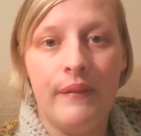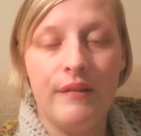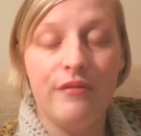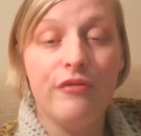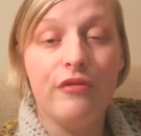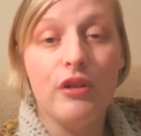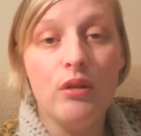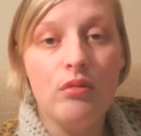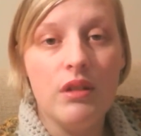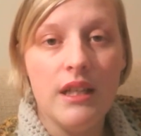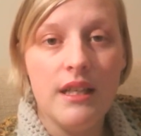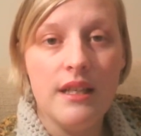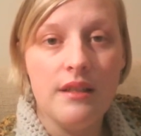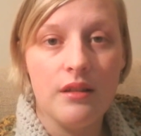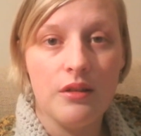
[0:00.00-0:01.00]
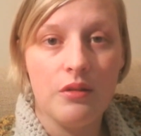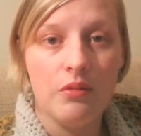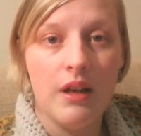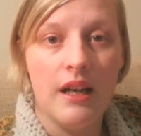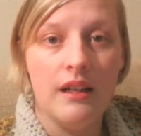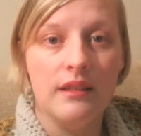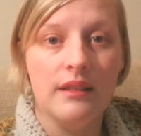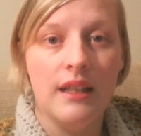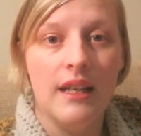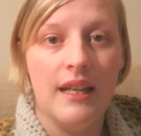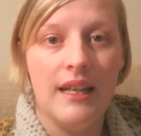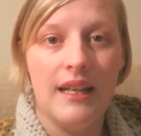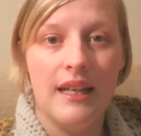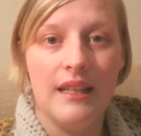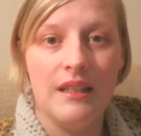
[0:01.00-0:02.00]
fruit teas as well,
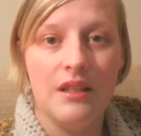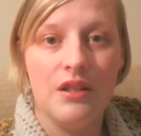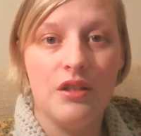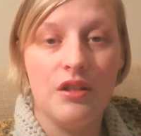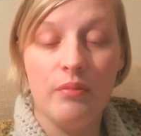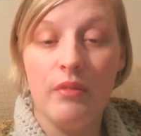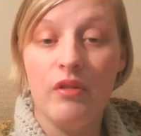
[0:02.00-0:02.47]
and some